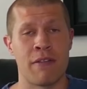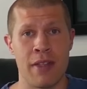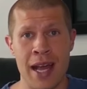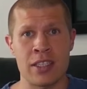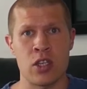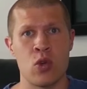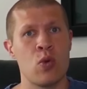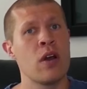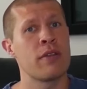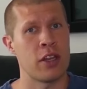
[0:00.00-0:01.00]
If that's
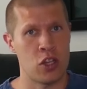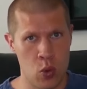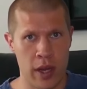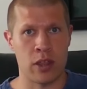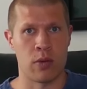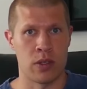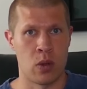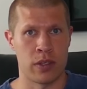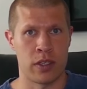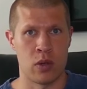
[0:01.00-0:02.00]
you, then you will get the
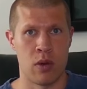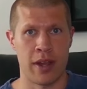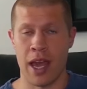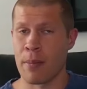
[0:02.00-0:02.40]
results too, okay?